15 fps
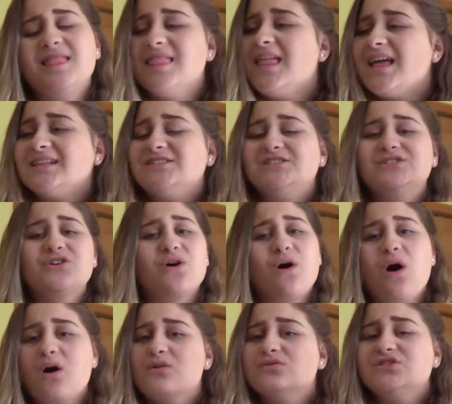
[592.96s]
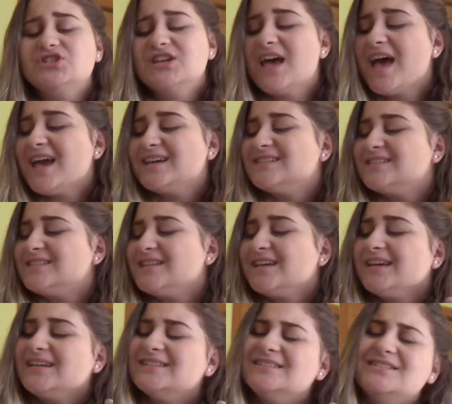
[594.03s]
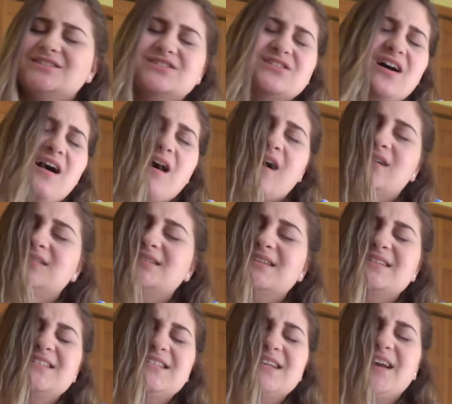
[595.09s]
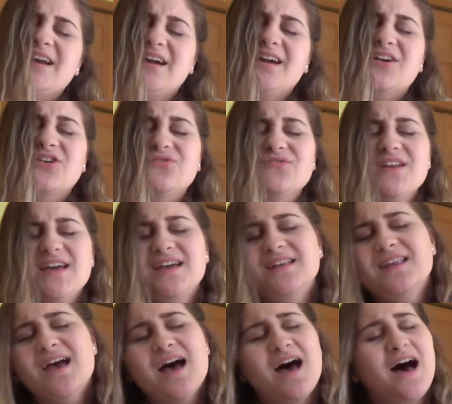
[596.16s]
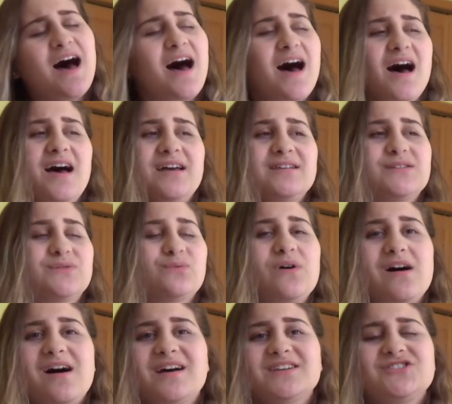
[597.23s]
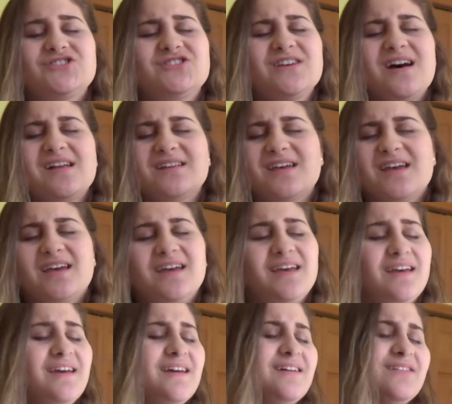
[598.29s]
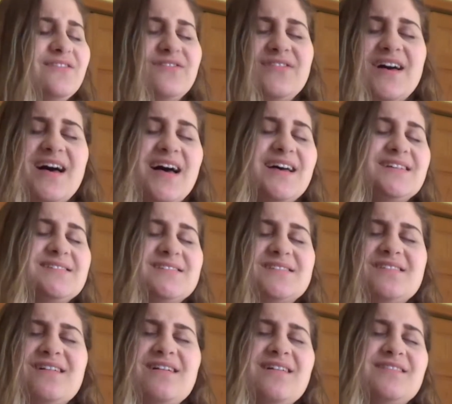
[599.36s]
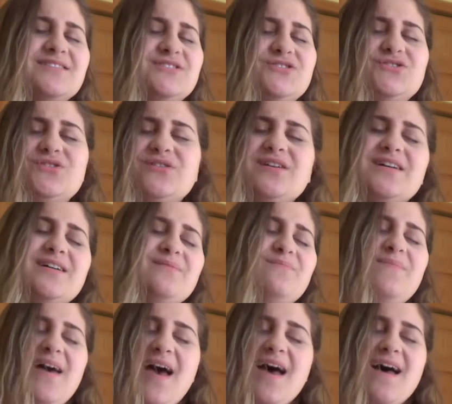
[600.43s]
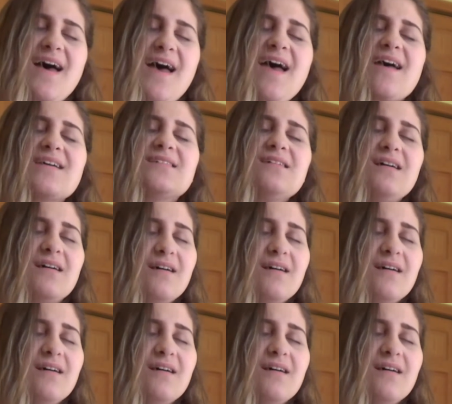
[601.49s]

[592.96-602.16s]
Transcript: Let's go chasing stars this evening. Eyes wide shut in the sky's dreaming.